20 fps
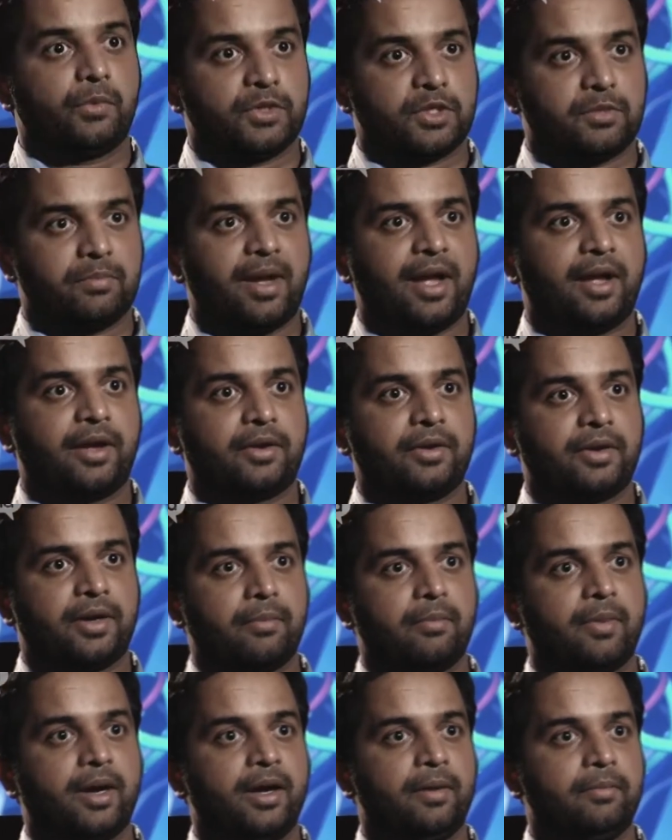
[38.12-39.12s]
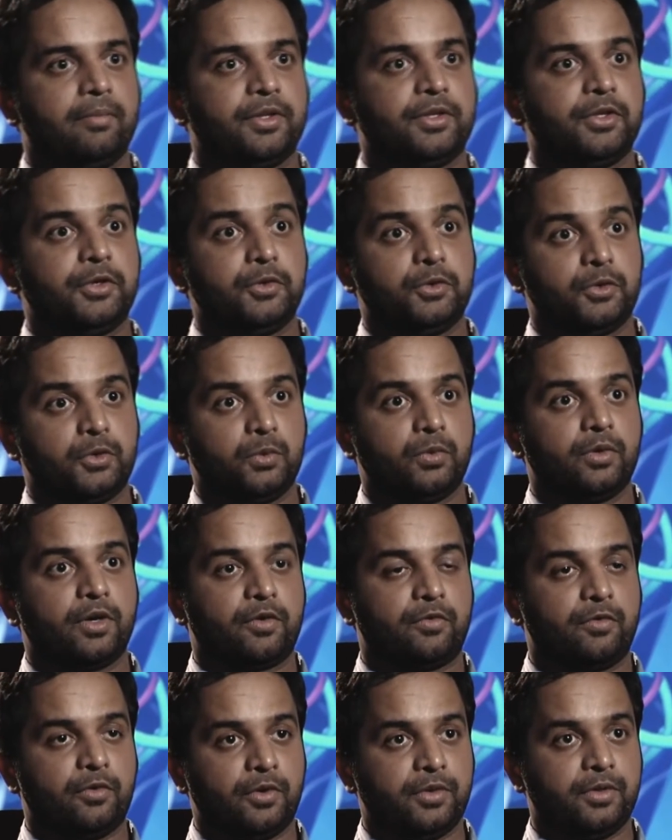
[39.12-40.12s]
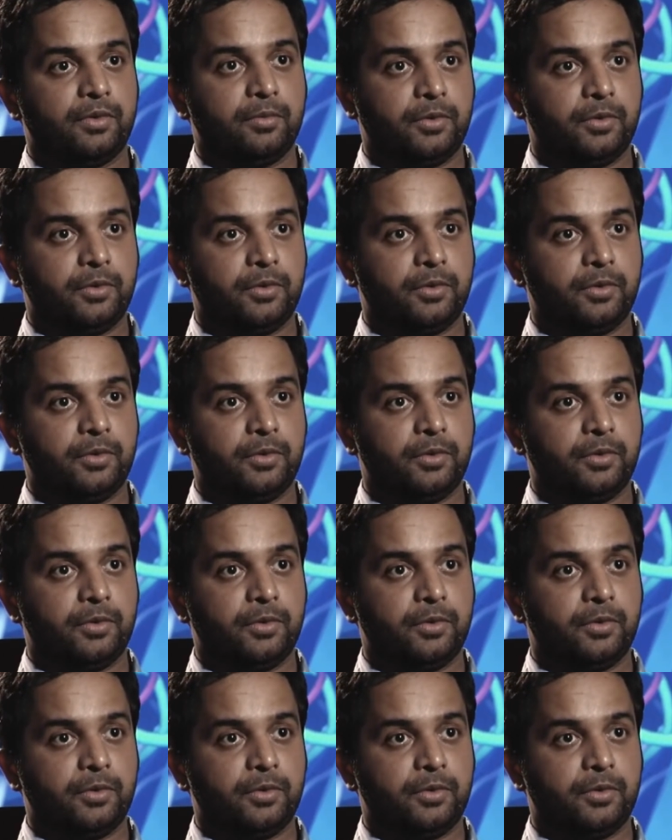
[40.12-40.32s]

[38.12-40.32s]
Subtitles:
was a banker and my mother used to work for the